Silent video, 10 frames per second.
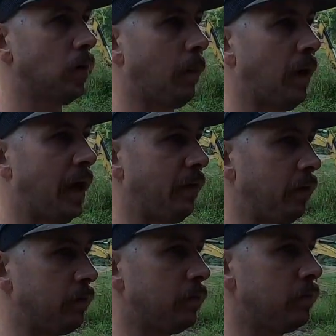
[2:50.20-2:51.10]
I'm not having to
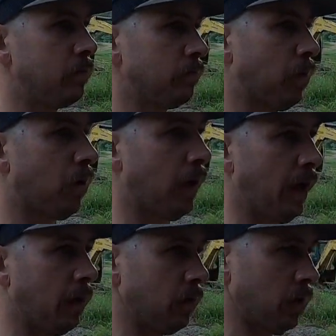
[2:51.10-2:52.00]
pull it
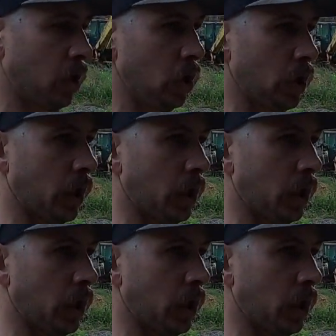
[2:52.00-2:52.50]
out, unhook